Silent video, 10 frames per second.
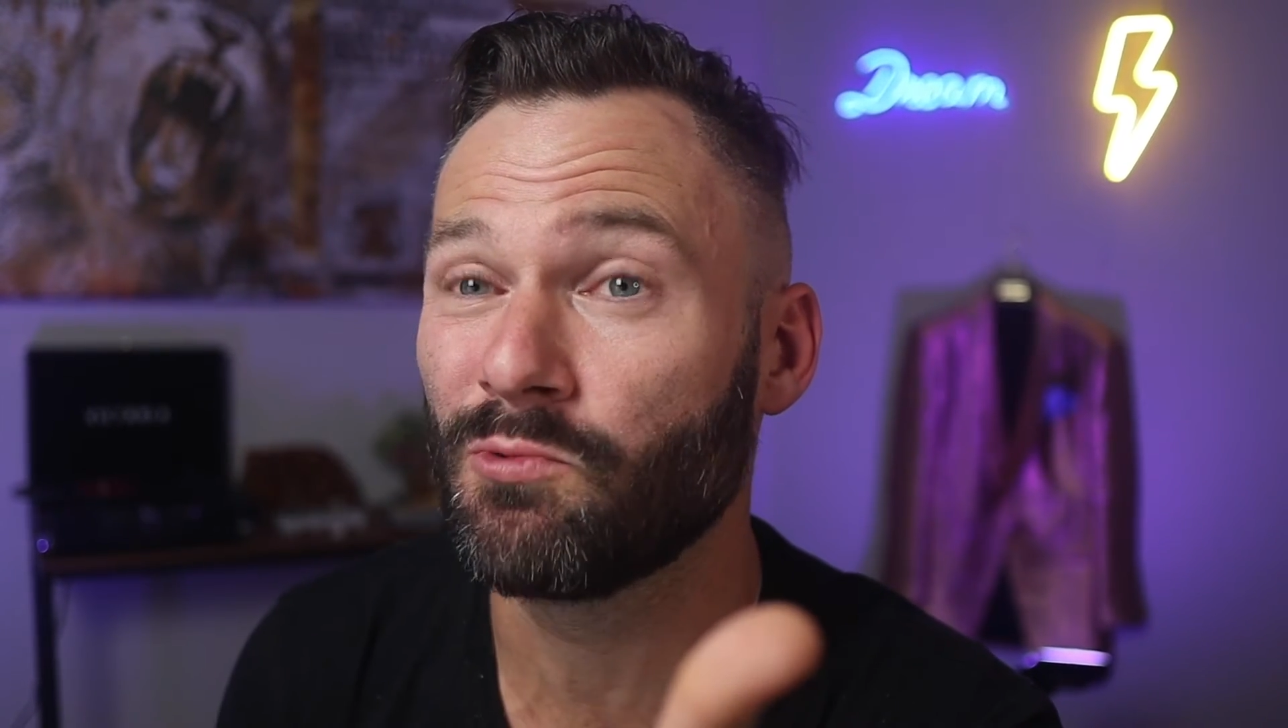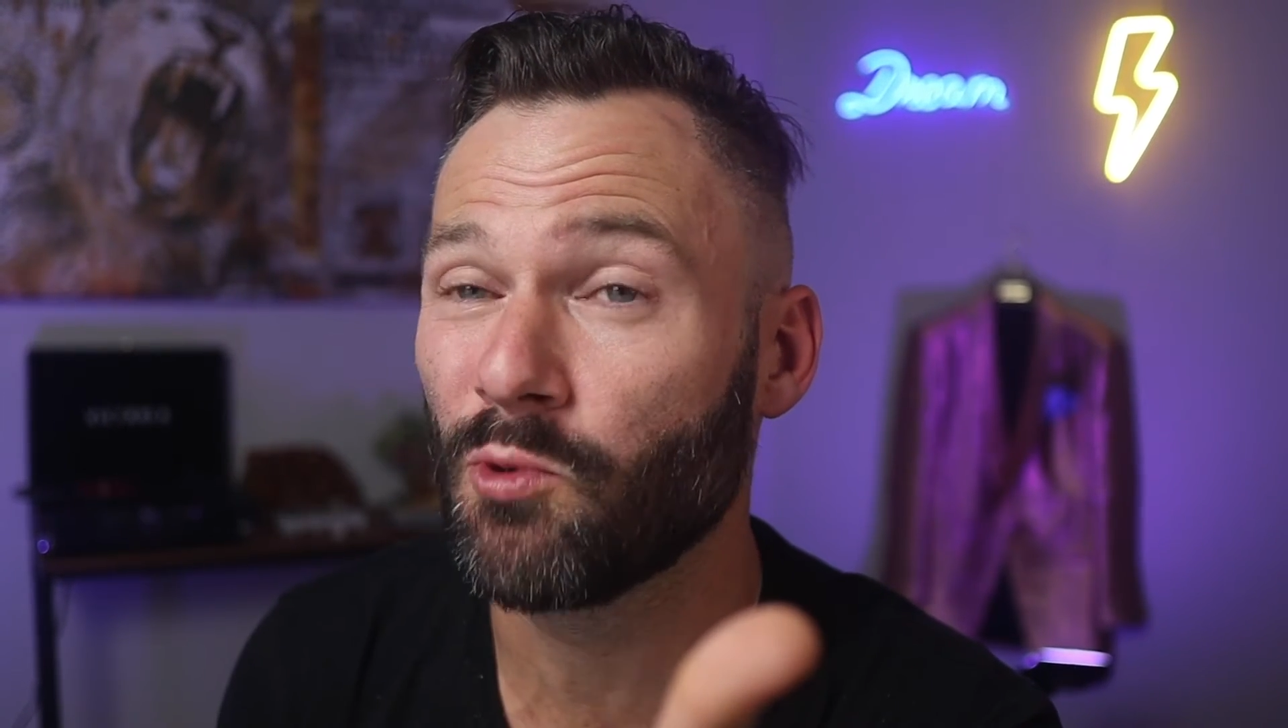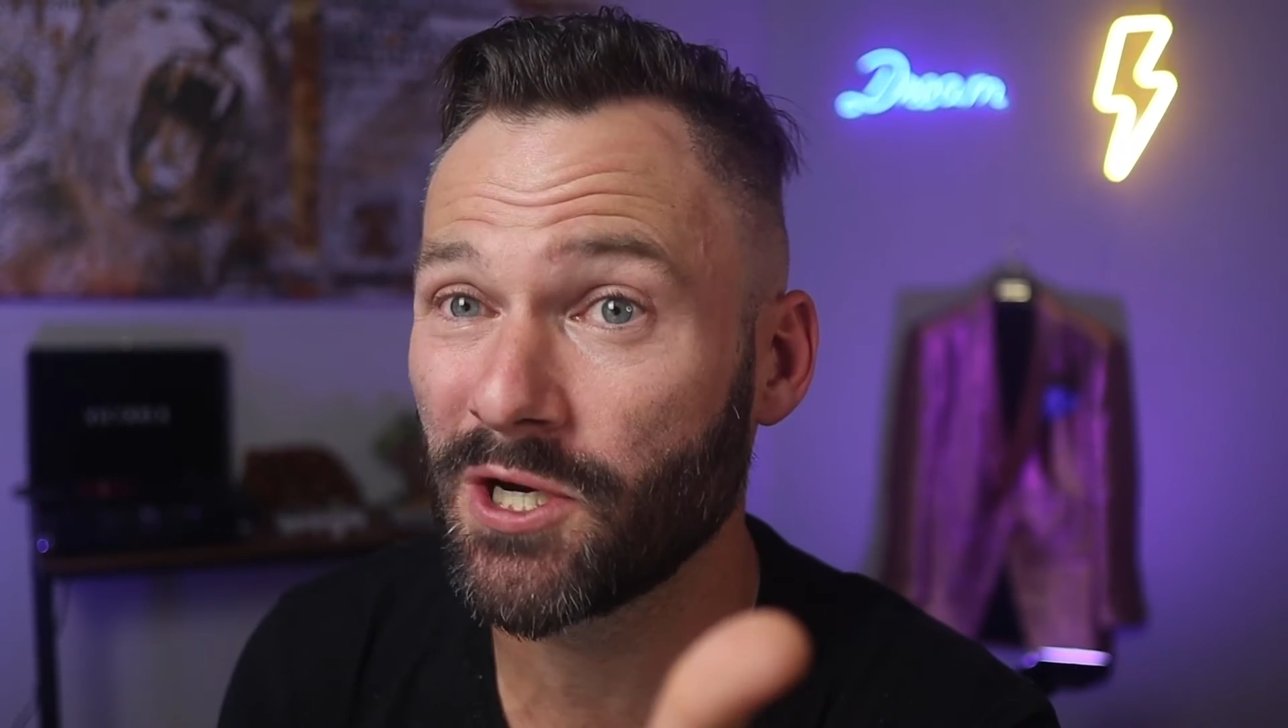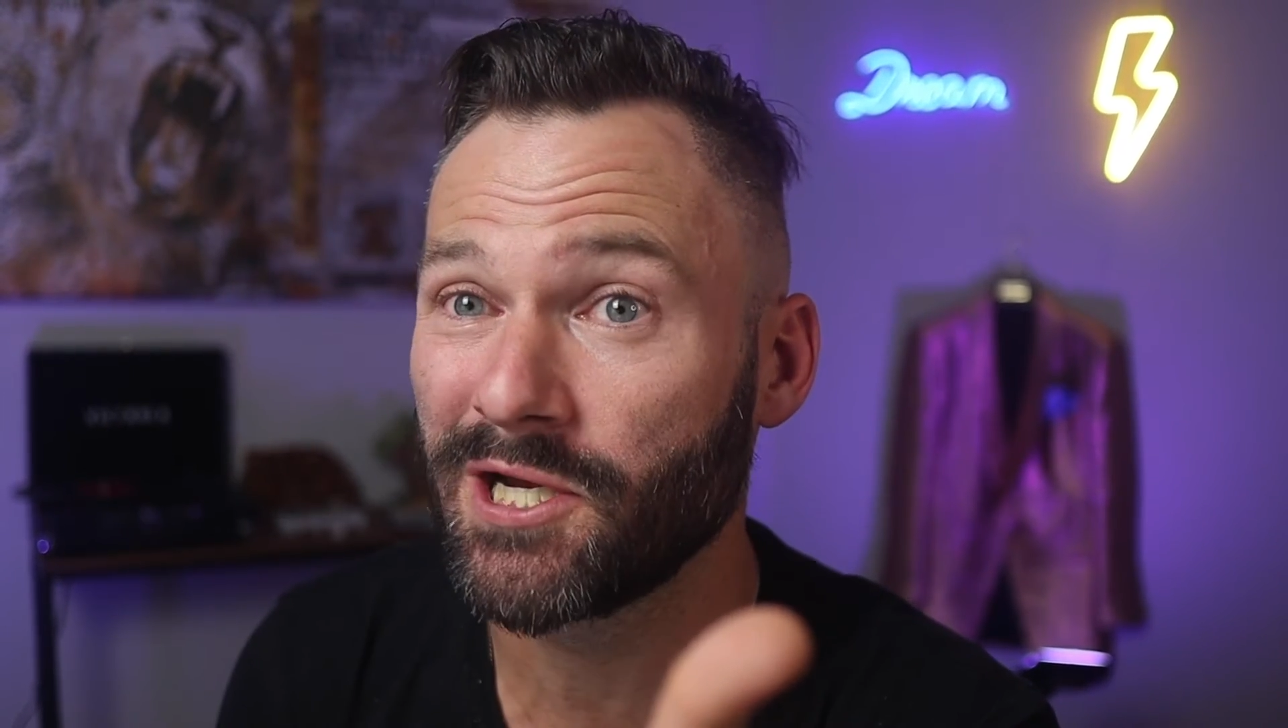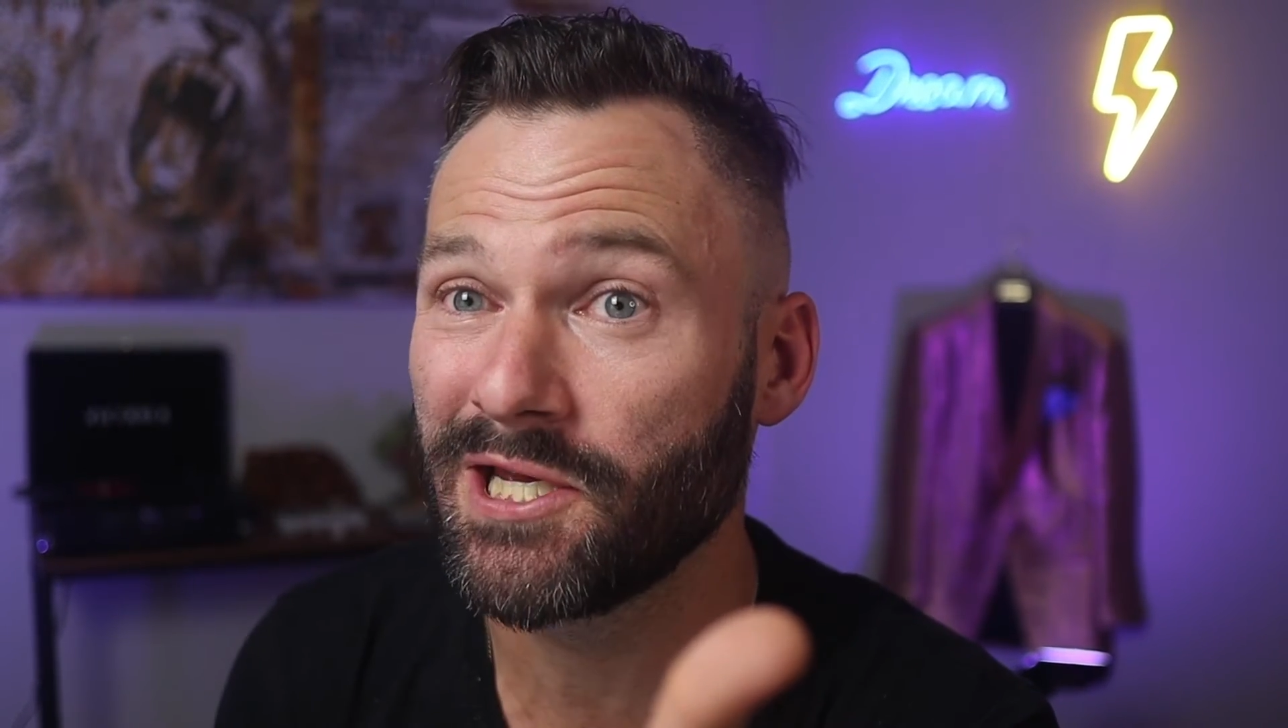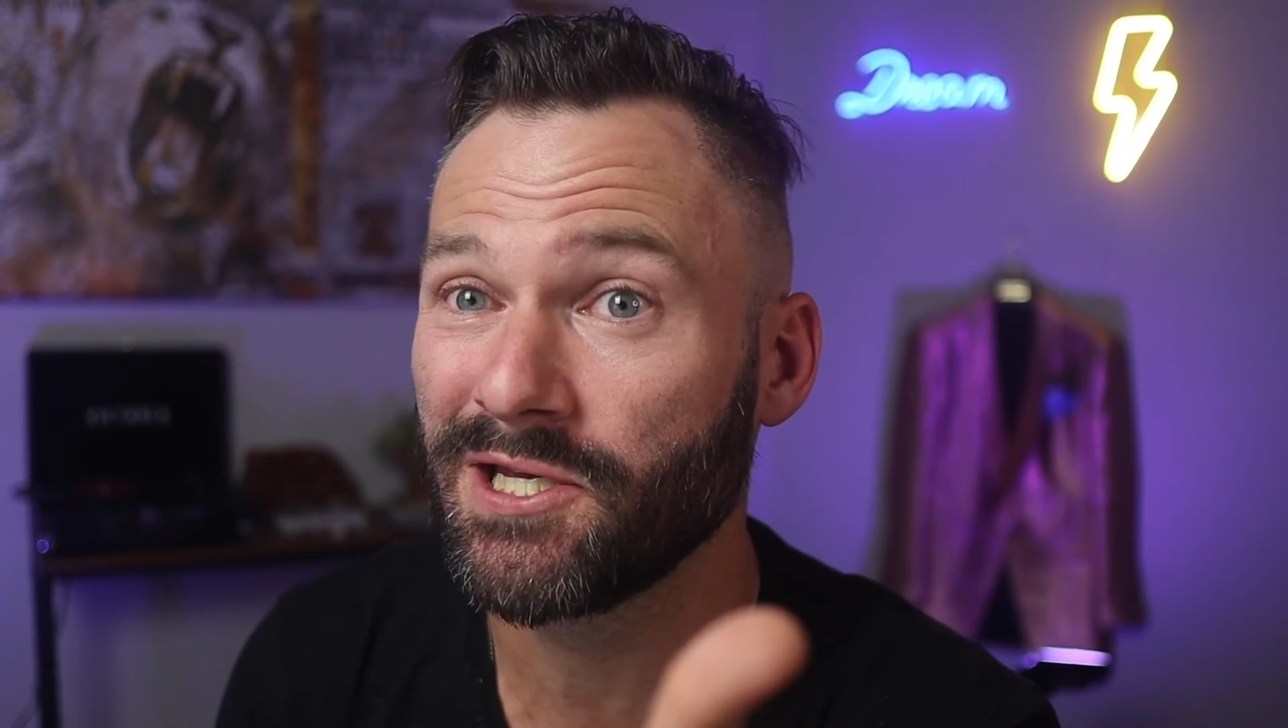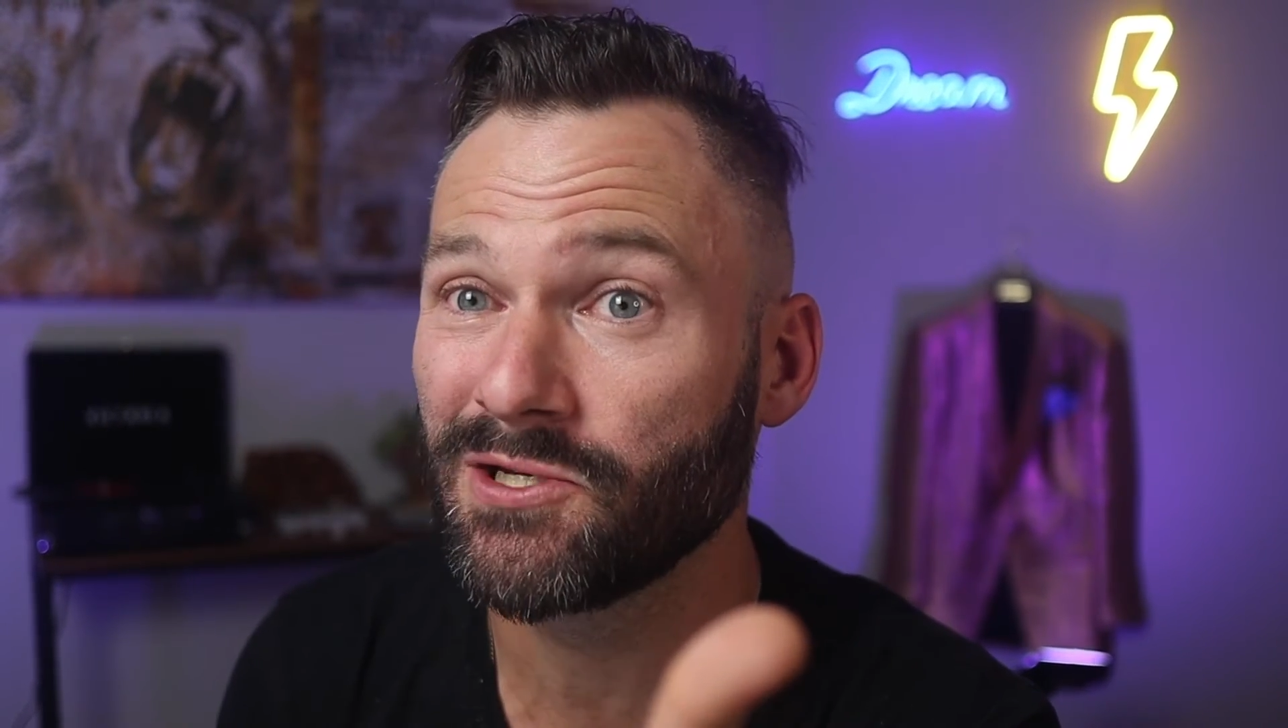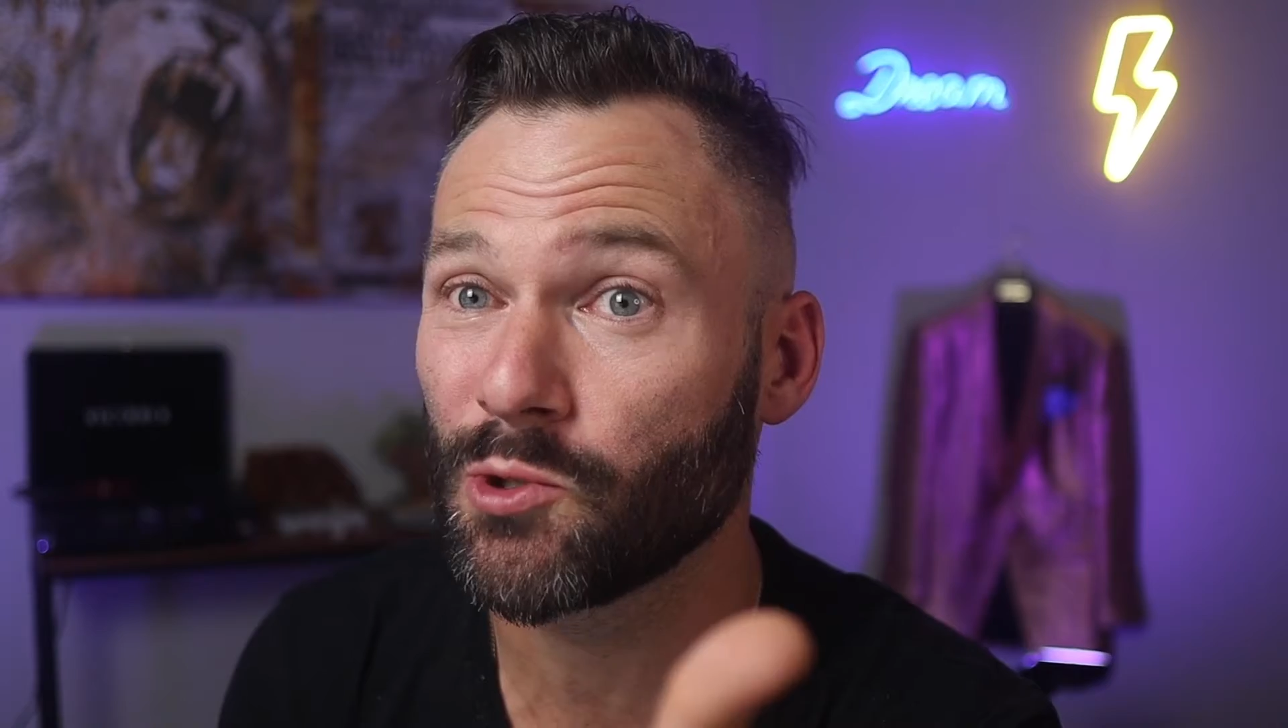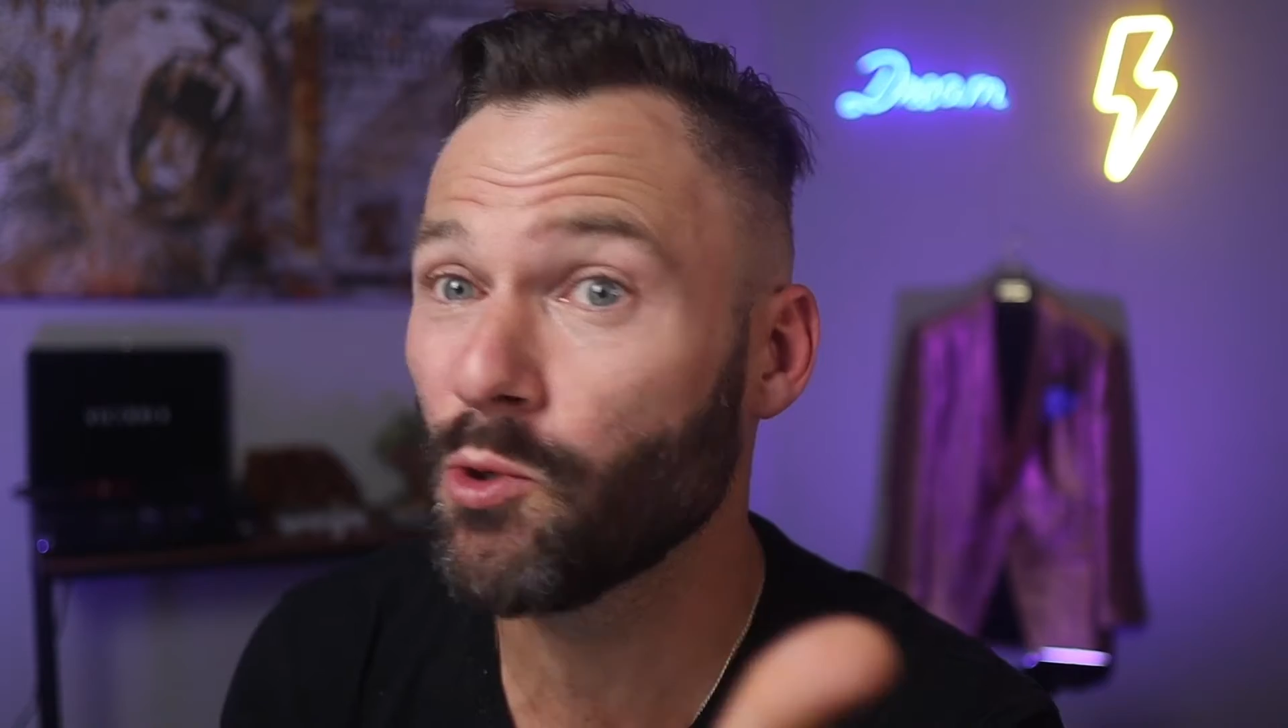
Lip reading: what it is